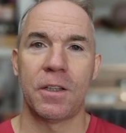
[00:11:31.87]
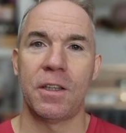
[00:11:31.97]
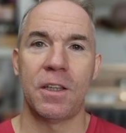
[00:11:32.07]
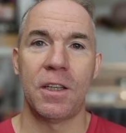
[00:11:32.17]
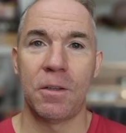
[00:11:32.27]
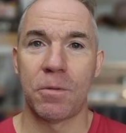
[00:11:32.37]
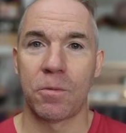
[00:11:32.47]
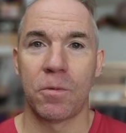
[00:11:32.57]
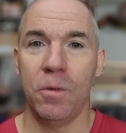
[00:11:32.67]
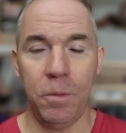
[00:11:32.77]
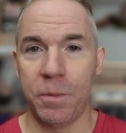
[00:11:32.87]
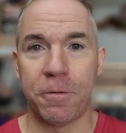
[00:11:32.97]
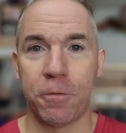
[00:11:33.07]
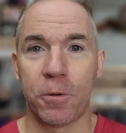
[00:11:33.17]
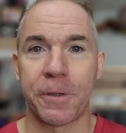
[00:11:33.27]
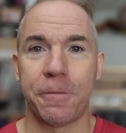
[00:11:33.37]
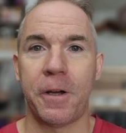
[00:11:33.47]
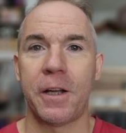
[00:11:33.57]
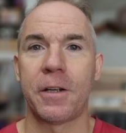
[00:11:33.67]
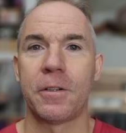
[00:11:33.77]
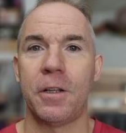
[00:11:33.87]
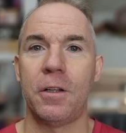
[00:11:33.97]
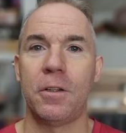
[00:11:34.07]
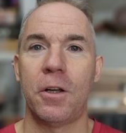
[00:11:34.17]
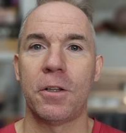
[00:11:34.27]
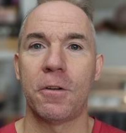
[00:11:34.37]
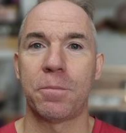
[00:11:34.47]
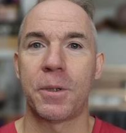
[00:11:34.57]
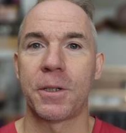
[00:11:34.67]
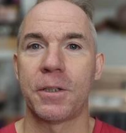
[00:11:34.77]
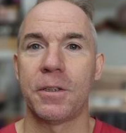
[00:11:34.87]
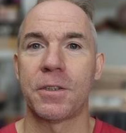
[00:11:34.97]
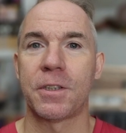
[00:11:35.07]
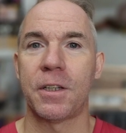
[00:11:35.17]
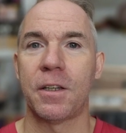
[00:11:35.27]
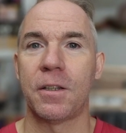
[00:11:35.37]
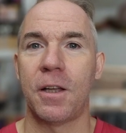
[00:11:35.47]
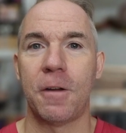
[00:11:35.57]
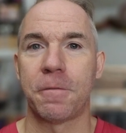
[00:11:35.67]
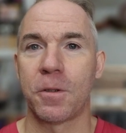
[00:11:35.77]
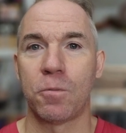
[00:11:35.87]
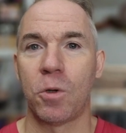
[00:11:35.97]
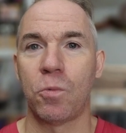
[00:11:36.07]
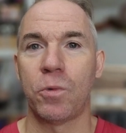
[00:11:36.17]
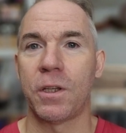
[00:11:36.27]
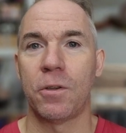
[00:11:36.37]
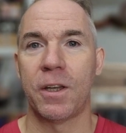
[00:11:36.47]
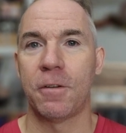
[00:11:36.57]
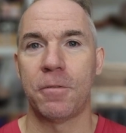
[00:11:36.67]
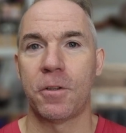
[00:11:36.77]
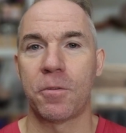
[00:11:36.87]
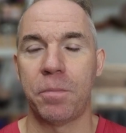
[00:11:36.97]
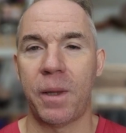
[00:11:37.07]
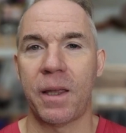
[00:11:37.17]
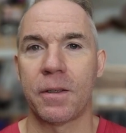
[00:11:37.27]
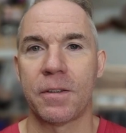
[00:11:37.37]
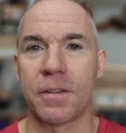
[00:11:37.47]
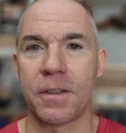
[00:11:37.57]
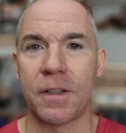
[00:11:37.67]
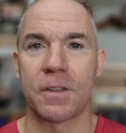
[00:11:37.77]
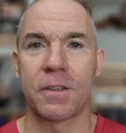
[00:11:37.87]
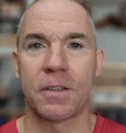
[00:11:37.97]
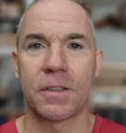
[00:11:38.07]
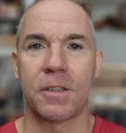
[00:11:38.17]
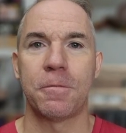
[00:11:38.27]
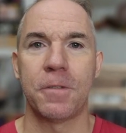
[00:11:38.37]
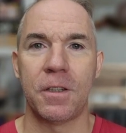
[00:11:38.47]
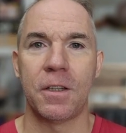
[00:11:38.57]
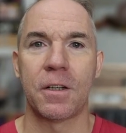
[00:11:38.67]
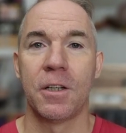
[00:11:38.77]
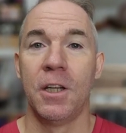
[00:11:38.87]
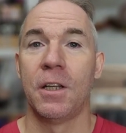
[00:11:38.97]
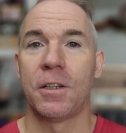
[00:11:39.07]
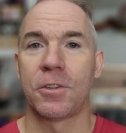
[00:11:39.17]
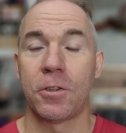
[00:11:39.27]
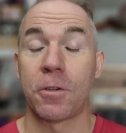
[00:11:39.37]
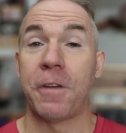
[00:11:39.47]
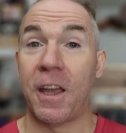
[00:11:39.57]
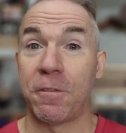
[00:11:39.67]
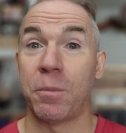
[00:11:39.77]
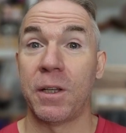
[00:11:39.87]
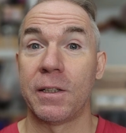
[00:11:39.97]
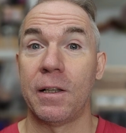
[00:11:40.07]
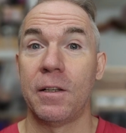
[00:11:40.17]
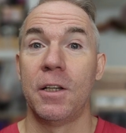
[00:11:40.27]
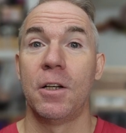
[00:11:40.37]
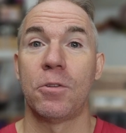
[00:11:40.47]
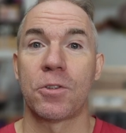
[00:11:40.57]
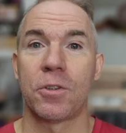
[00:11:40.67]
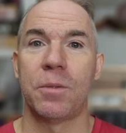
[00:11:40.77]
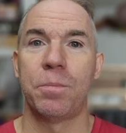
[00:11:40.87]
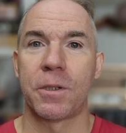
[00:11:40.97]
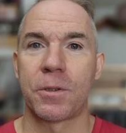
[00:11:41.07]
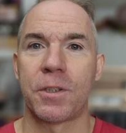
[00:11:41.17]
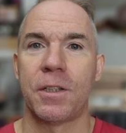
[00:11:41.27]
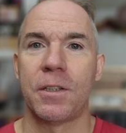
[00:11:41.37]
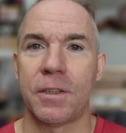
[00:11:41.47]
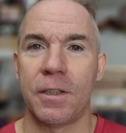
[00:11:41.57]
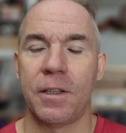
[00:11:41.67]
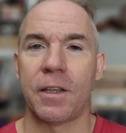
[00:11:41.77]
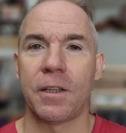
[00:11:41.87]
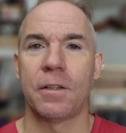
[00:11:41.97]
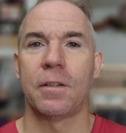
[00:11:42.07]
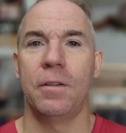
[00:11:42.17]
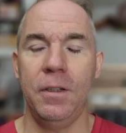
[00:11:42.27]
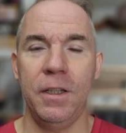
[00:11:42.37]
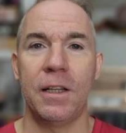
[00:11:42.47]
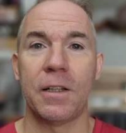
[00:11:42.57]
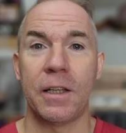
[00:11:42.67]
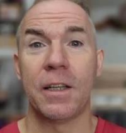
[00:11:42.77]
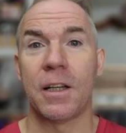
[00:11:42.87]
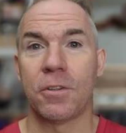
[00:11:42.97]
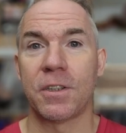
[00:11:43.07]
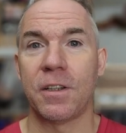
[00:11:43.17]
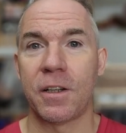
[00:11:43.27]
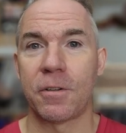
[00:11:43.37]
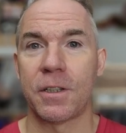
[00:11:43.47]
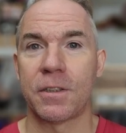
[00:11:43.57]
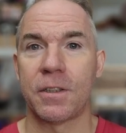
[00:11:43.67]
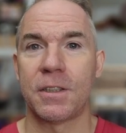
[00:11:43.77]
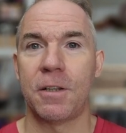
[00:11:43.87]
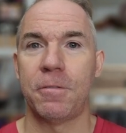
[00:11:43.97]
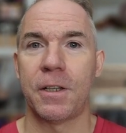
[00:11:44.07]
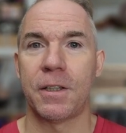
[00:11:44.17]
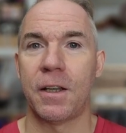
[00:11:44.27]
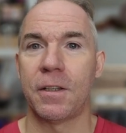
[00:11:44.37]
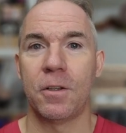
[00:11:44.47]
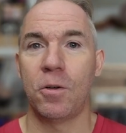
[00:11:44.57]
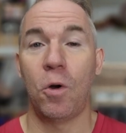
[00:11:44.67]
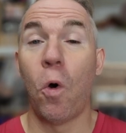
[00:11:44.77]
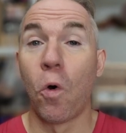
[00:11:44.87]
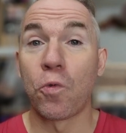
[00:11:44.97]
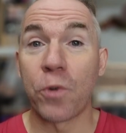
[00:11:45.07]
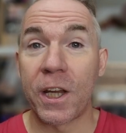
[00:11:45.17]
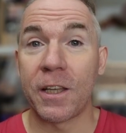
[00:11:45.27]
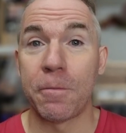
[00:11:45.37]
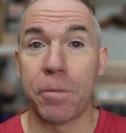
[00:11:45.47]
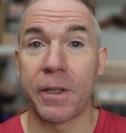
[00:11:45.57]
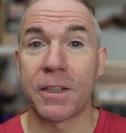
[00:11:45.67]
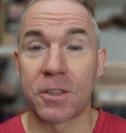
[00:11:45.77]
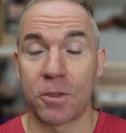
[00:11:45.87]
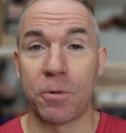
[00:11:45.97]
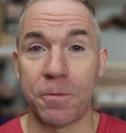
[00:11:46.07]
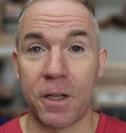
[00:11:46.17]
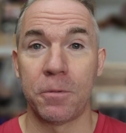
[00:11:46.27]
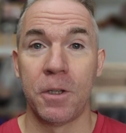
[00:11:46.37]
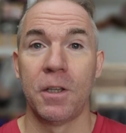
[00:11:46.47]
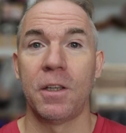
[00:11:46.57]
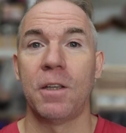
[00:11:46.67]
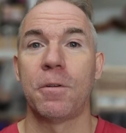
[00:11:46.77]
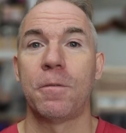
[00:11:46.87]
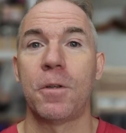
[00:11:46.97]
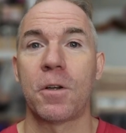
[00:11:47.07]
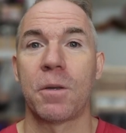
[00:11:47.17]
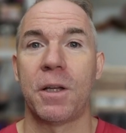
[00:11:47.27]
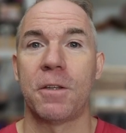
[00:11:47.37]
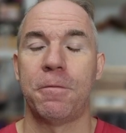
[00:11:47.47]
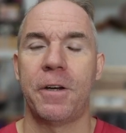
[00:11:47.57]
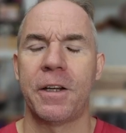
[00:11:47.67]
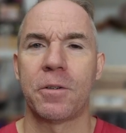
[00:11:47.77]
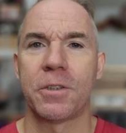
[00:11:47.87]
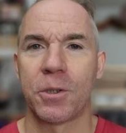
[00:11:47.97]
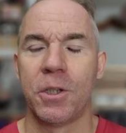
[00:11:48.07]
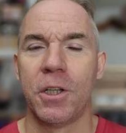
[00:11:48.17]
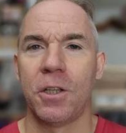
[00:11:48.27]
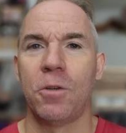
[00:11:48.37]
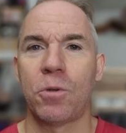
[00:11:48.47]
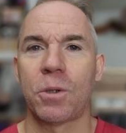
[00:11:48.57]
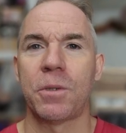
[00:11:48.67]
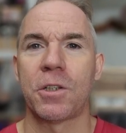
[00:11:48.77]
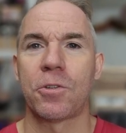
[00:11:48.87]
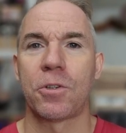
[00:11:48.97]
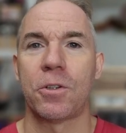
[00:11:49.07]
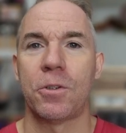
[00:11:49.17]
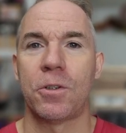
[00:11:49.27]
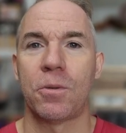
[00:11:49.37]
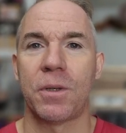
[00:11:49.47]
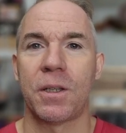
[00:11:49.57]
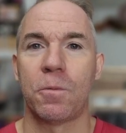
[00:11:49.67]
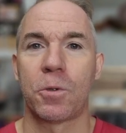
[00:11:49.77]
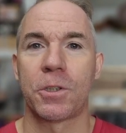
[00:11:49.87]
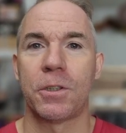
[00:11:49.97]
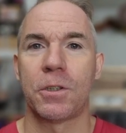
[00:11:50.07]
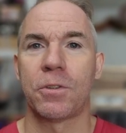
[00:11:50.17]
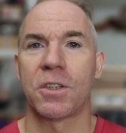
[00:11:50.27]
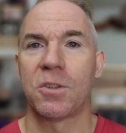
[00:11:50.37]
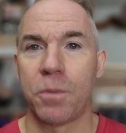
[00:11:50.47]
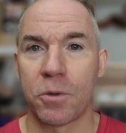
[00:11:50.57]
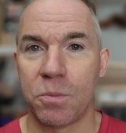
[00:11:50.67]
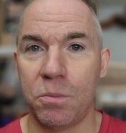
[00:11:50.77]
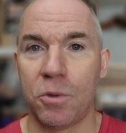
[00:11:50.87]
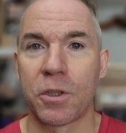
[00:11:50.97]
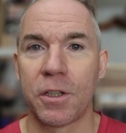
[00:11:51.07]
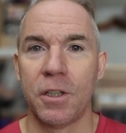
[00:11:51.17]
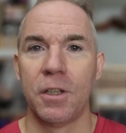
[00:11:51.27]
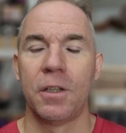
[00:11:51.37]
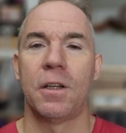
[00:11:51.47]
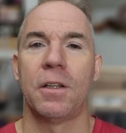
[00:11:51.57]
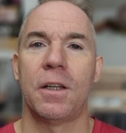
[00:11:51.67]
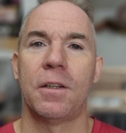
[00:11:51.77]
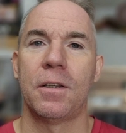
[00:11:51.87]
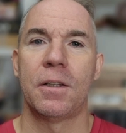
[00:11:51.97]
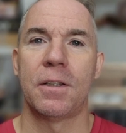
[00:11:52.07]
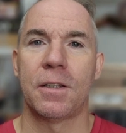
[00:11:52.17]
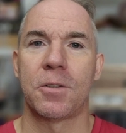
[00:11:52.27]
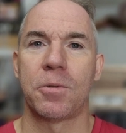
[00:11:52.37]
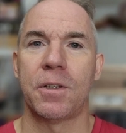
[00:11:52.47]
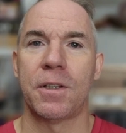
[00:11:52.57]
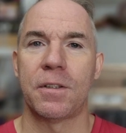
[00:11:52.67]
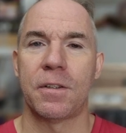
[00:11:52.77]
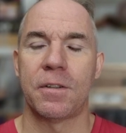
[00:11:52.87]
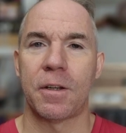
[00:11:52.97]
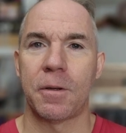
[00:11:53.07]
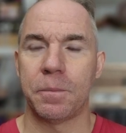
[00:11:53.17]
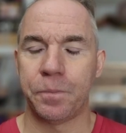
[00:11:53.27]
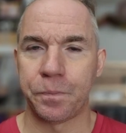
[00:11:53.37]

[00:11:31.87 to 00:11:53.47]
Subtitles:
even before the fire, a lot of particles, and after 1 week you have a lot of black dust and stuff in the air. There's a lot of heavy metal also in bigger cities like LA County areas and stuff like that already in place. So without even talking about the fire, so you want to make sure you don't make it worse and don't expose more than that's really necessary.